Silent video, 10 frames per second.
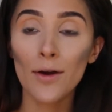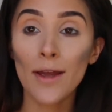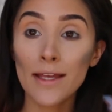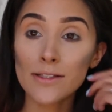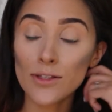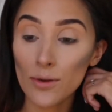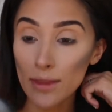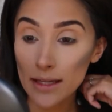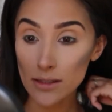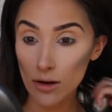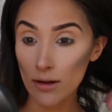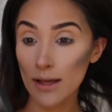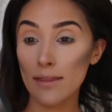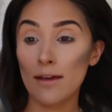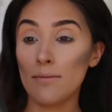Okay, so that's all
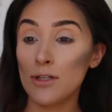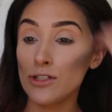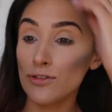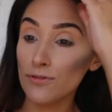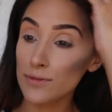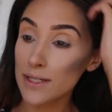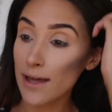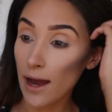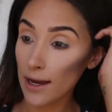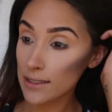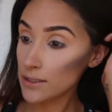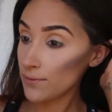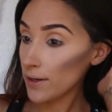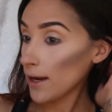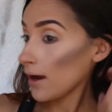I think I'm going to do to the eyes
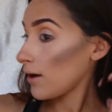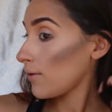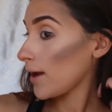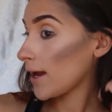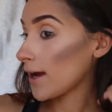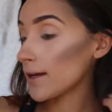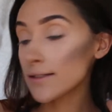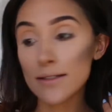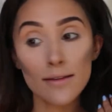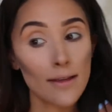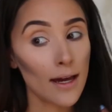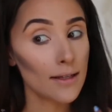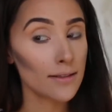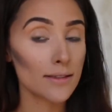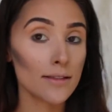for now, and that
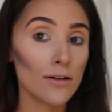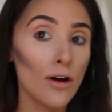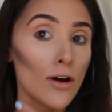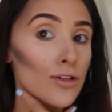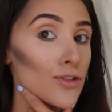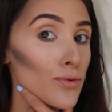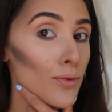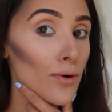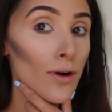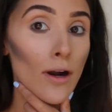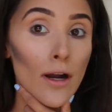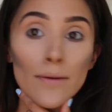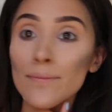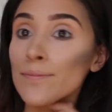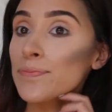is the contour.
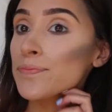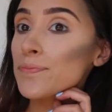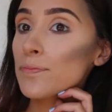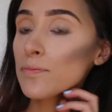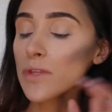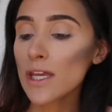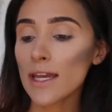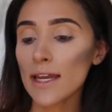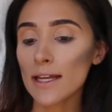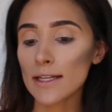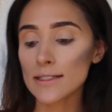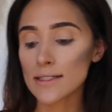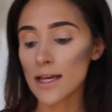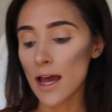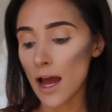And
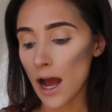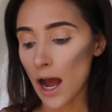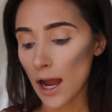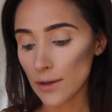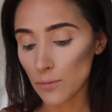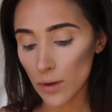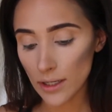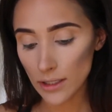I want